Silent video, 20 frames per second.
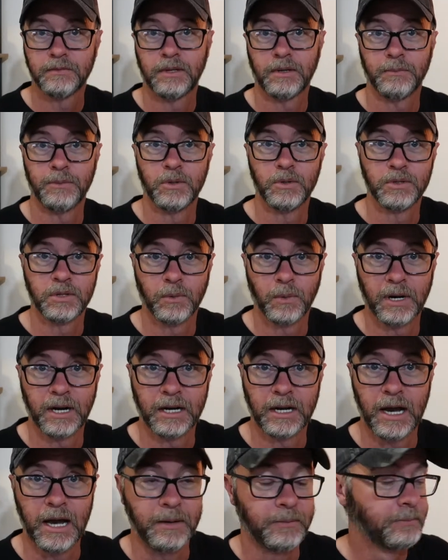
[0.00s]
I'm using what I
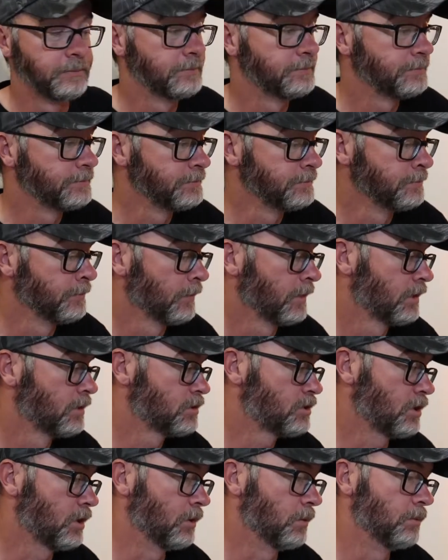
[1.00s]
got.
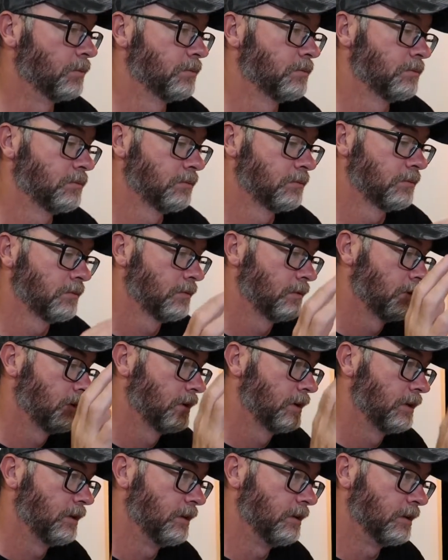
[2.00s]
So,
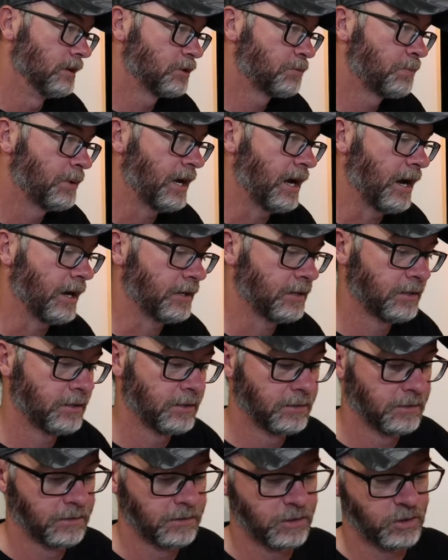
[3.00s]
this pack,
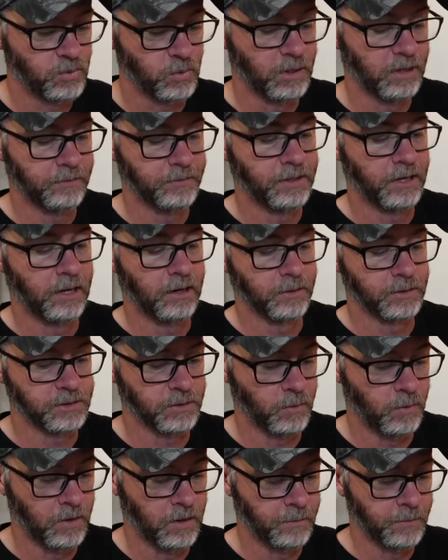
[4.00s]
$12 at
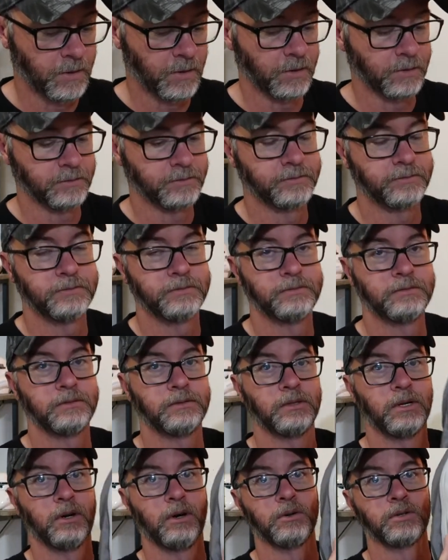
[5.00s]
Walmart,
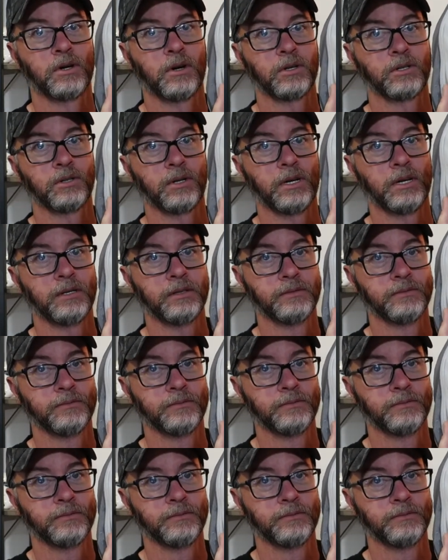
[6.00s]
Ozark Trail.